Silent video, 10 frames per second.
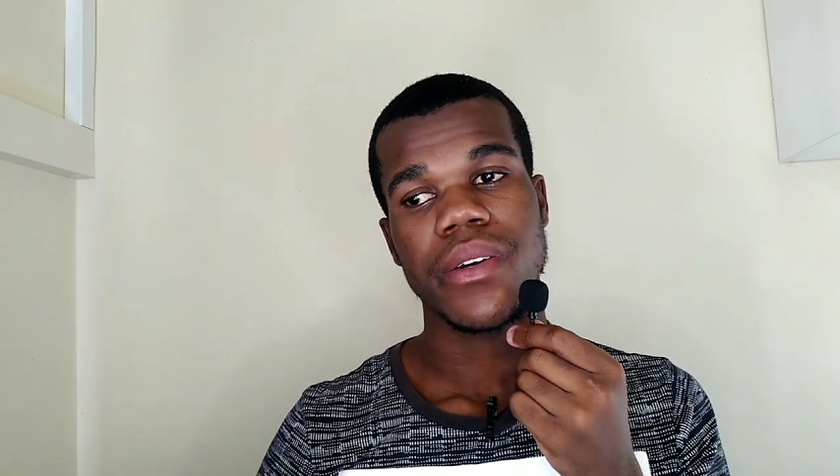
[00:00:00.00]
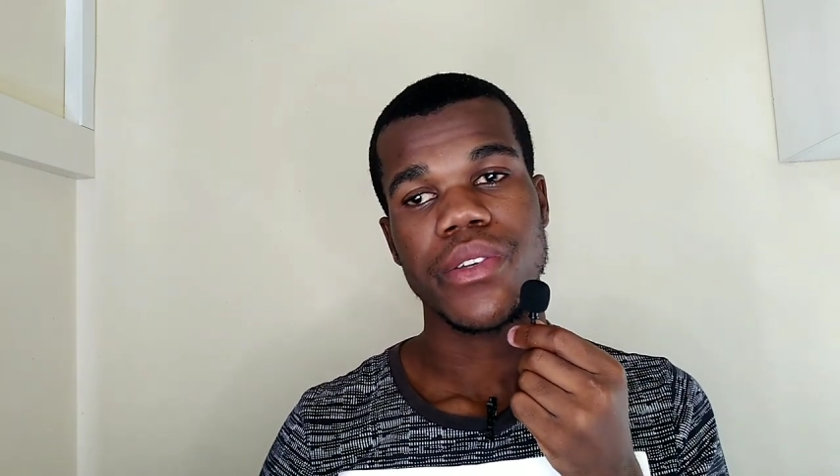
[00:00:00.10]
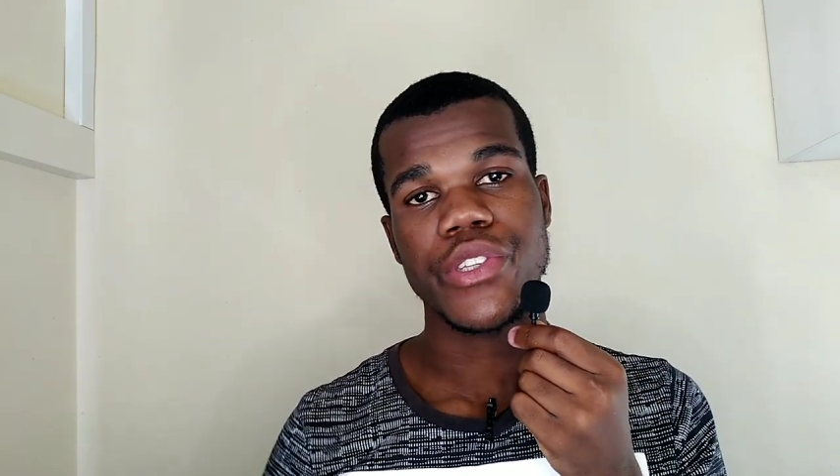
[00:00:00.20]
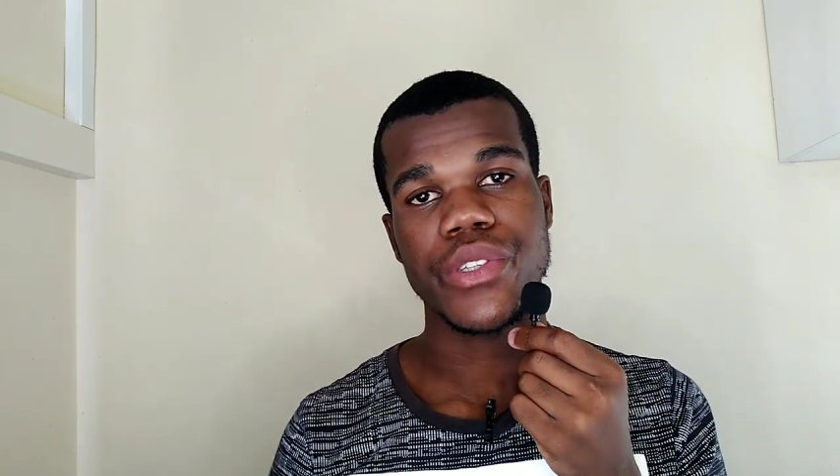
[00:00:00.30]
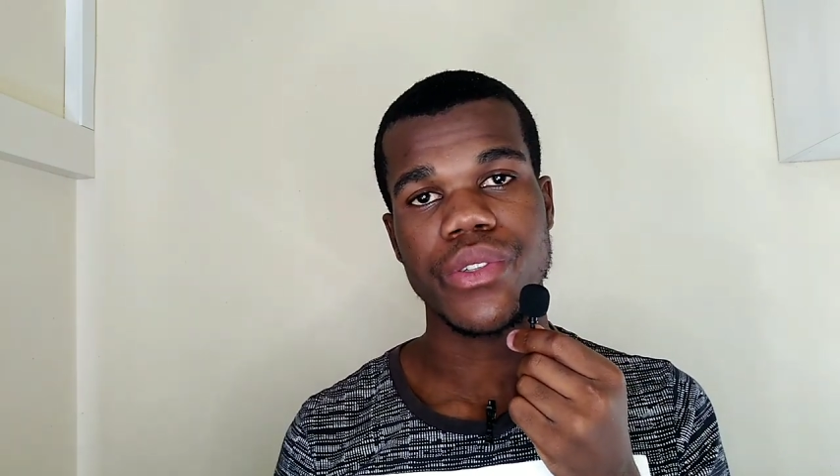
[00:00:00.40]

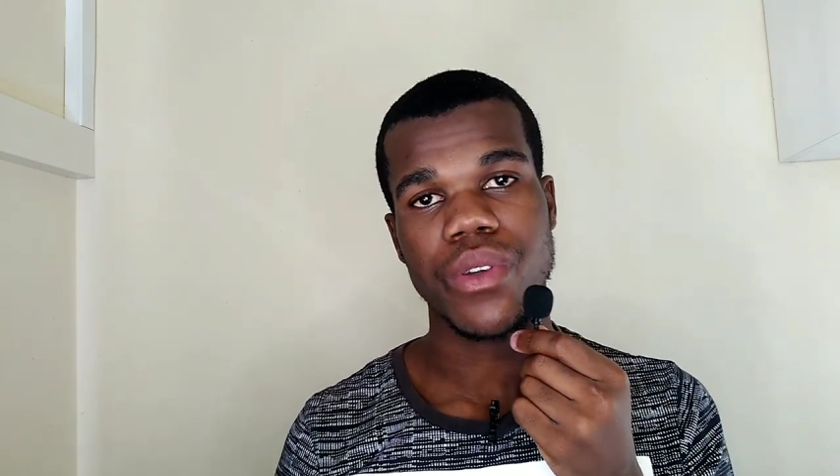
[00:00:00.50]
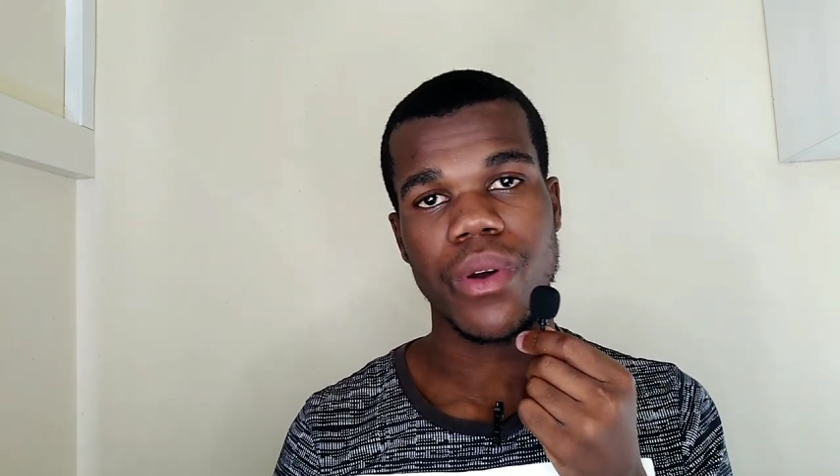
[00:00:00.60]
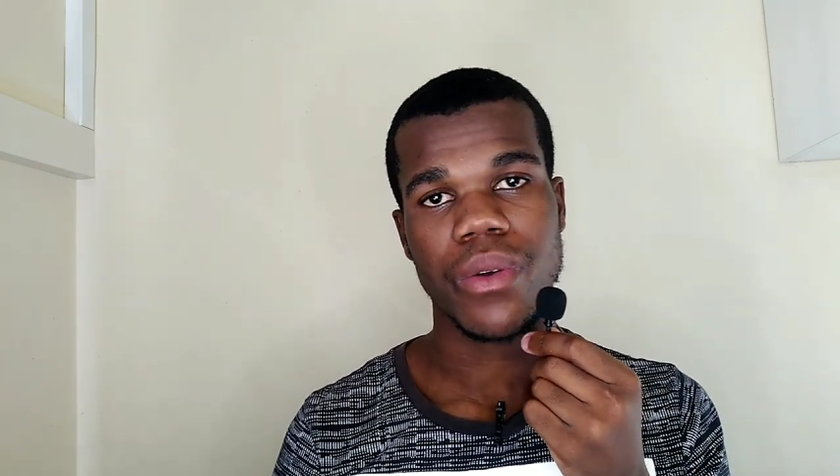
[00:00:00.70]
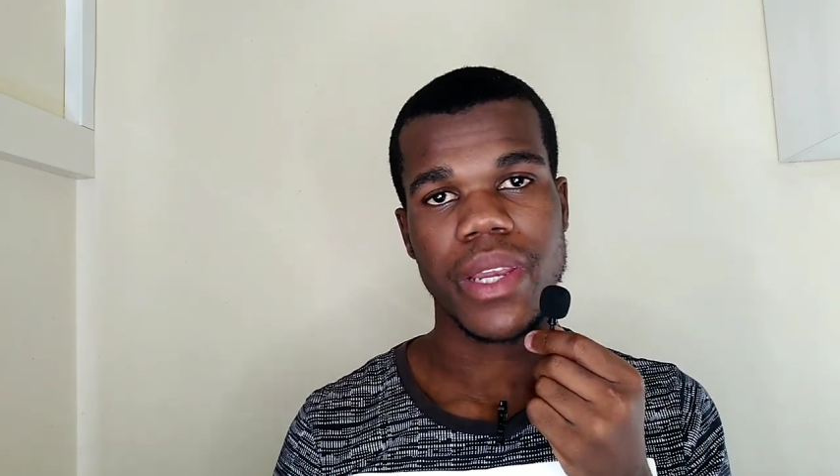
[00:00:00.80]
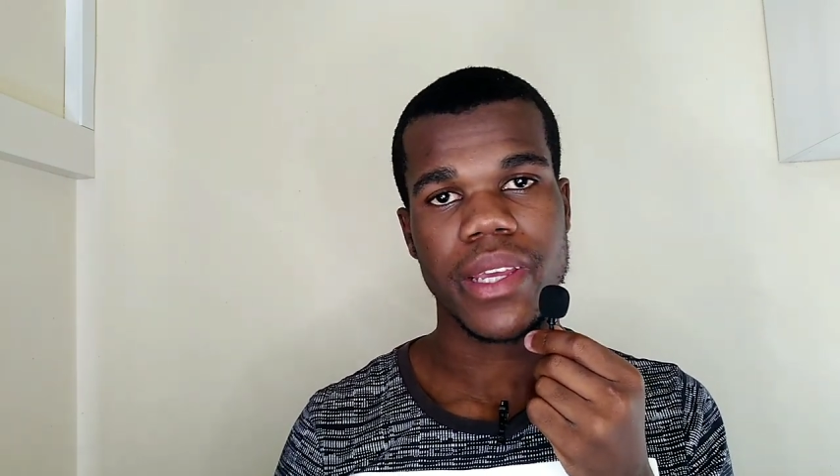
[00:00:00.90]
you should
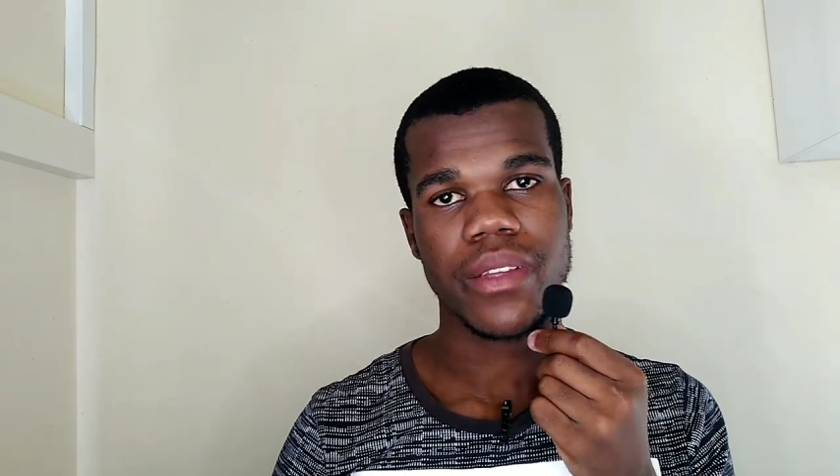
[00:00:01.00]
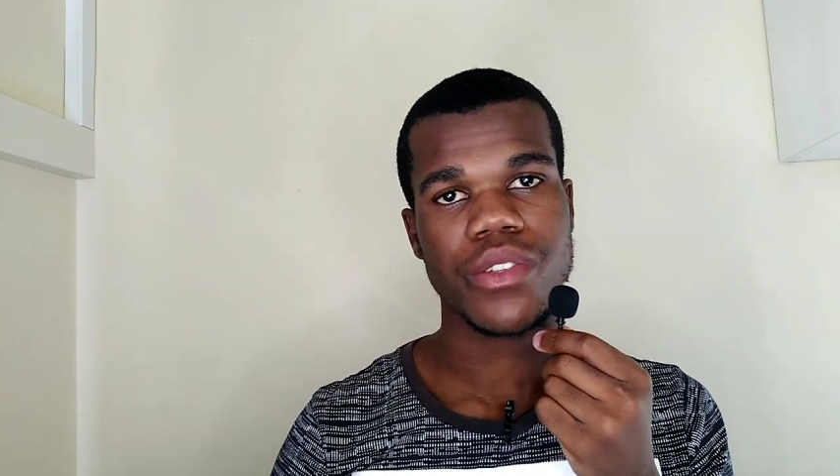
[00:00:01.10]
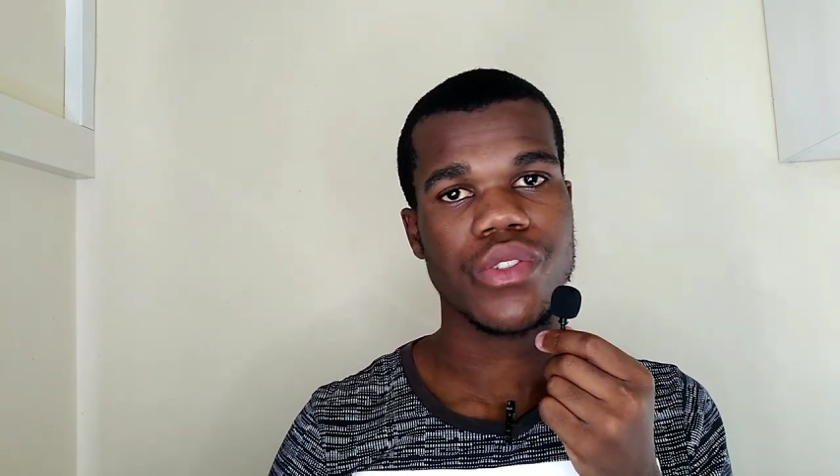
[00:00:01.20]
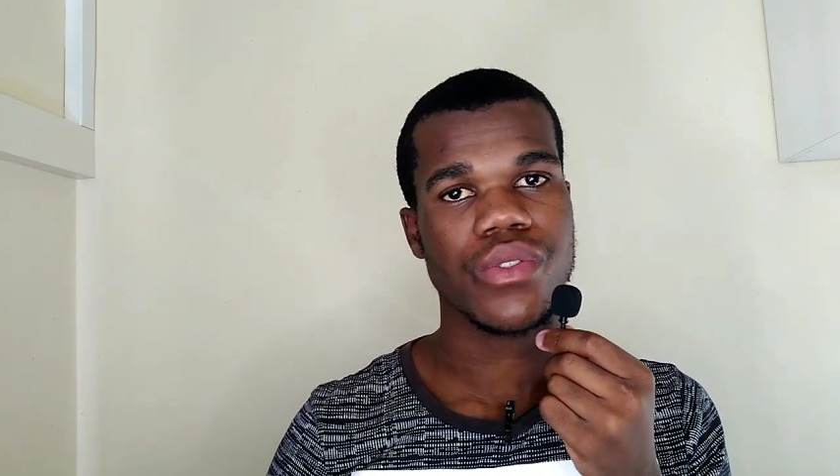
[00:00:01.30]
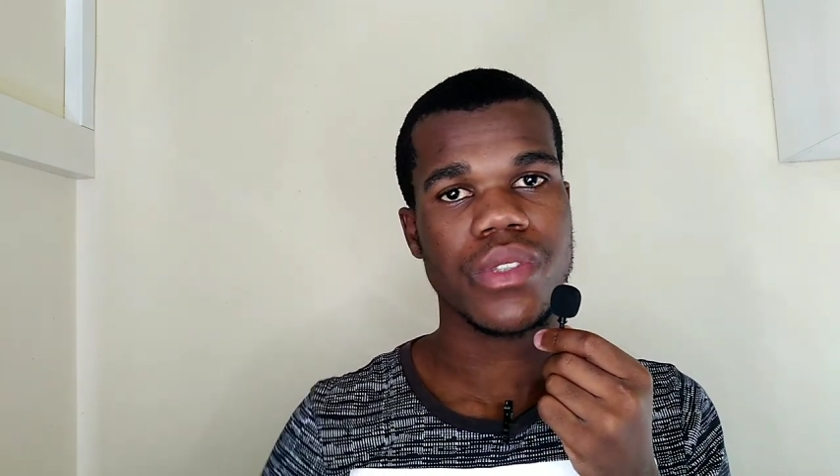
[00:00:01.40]
know, like,
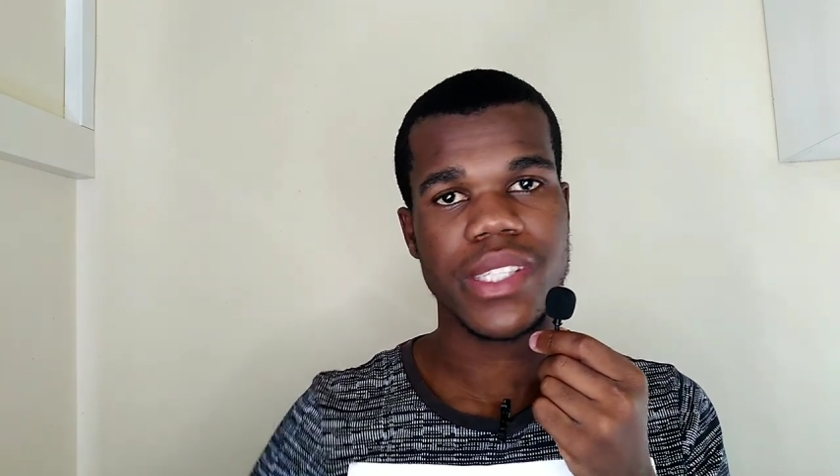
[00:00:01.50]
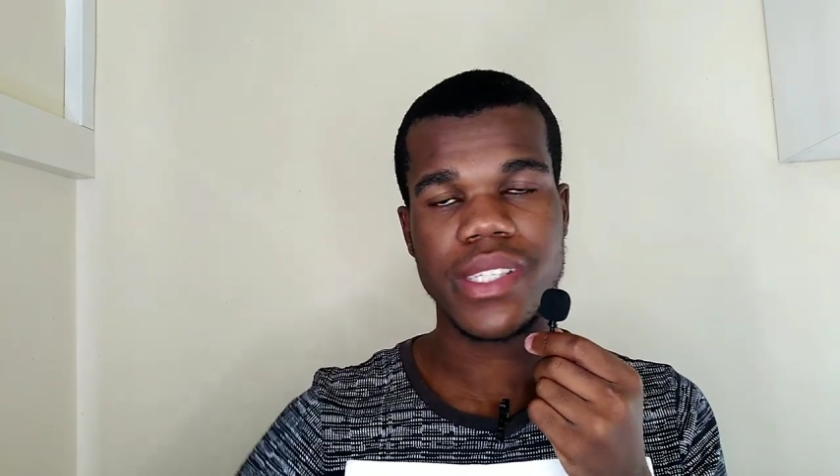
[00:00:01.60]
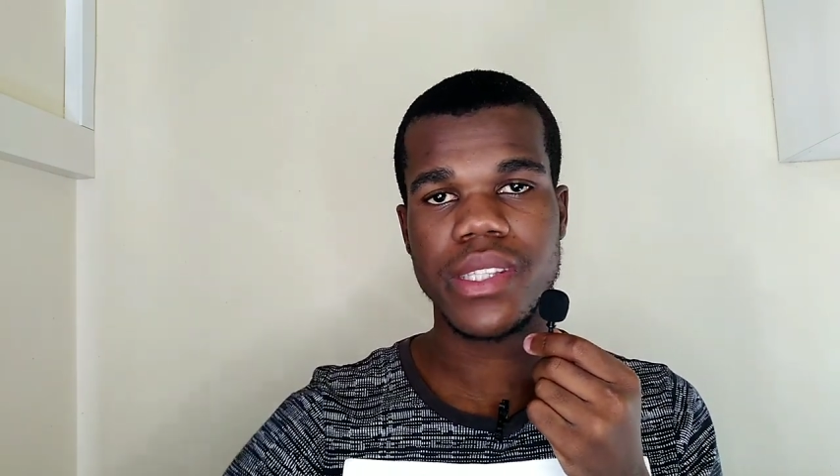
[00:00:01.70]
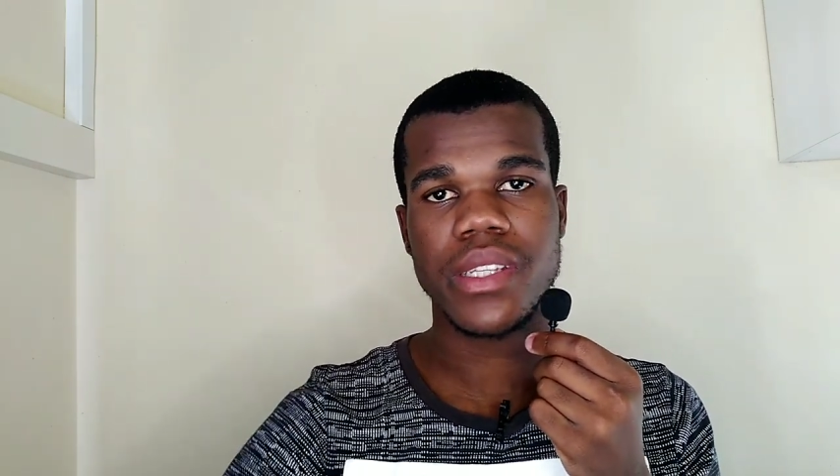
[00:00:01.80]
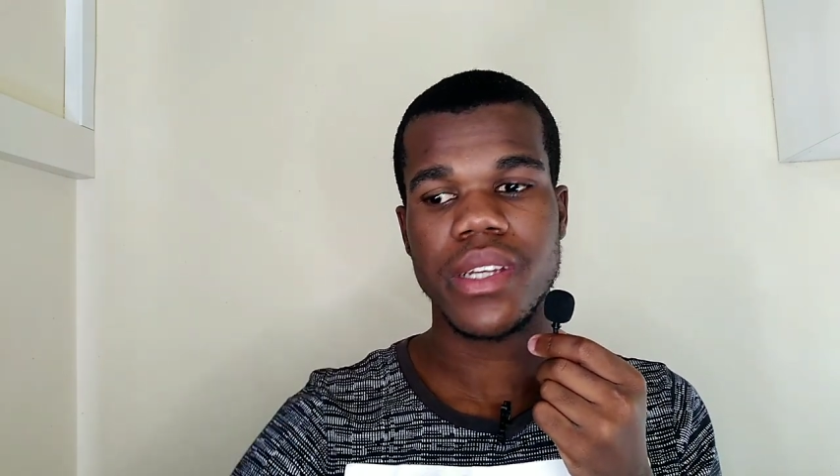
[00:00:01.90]
you should
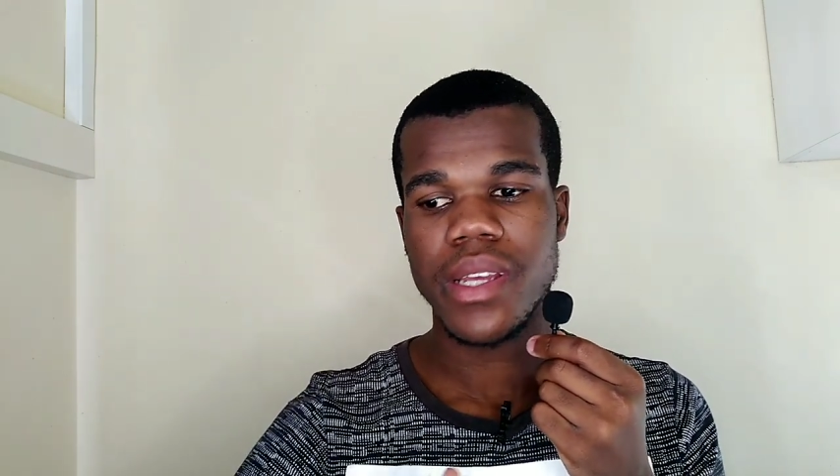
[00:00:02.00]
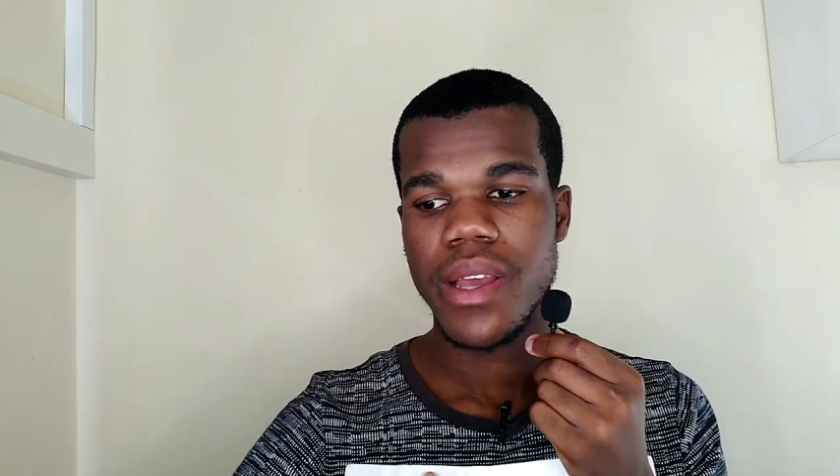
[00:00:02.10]
just